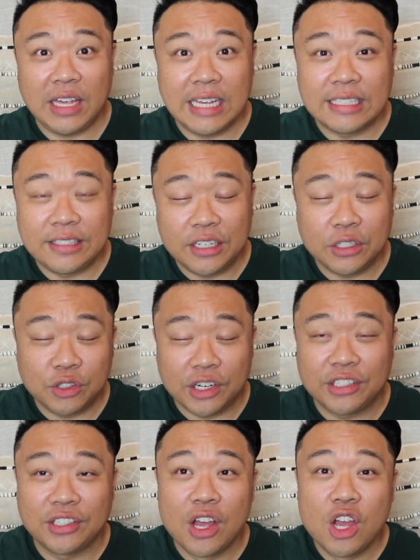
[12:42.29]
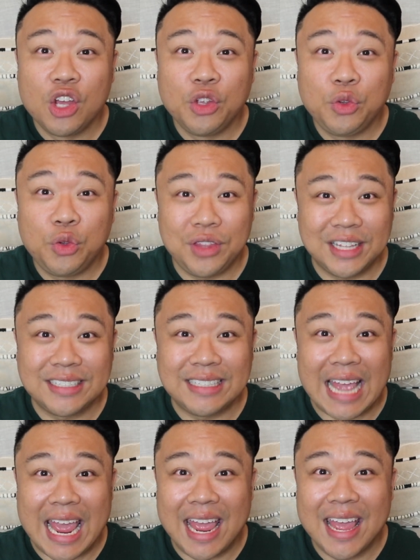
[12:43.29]
he still drinks to this
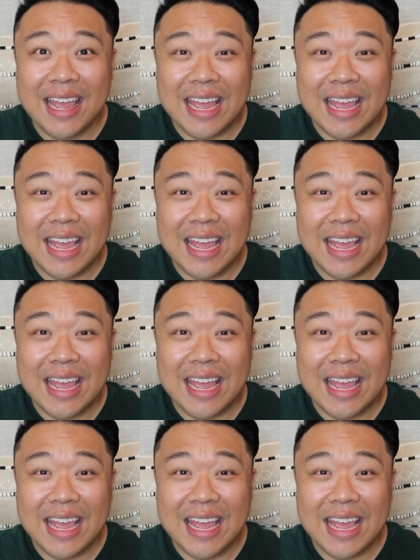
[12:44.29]
day.